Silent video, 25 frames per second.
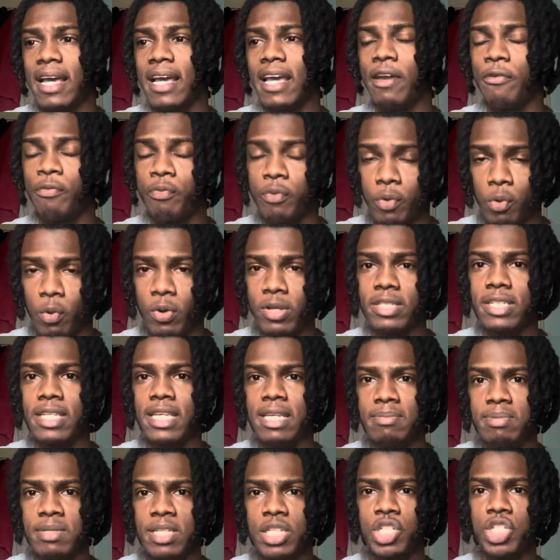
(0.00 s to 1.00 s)
If we're going to
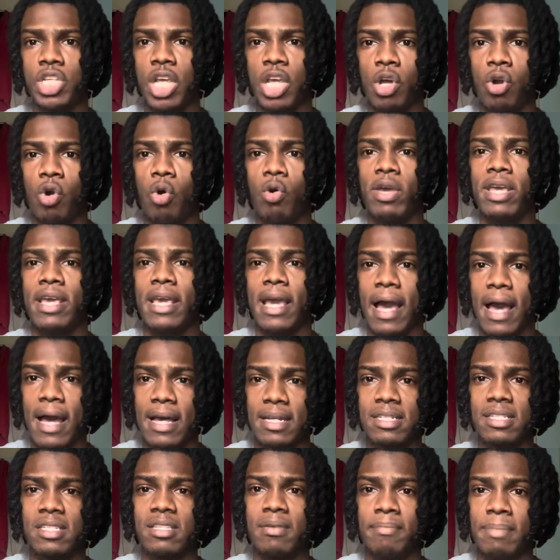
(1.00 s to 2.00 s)
keep Zinchenko, he
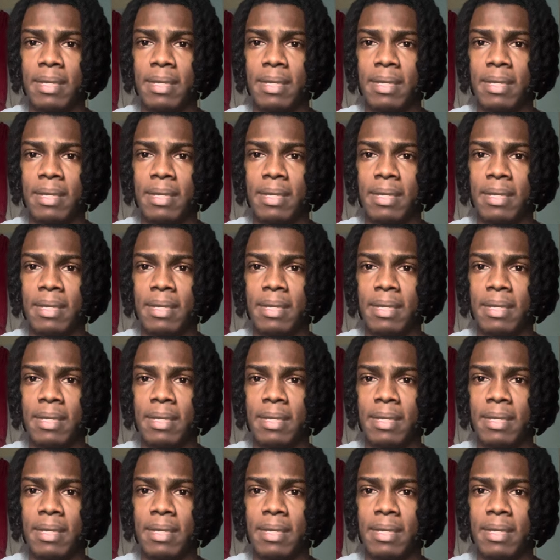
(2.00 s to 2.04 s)
has to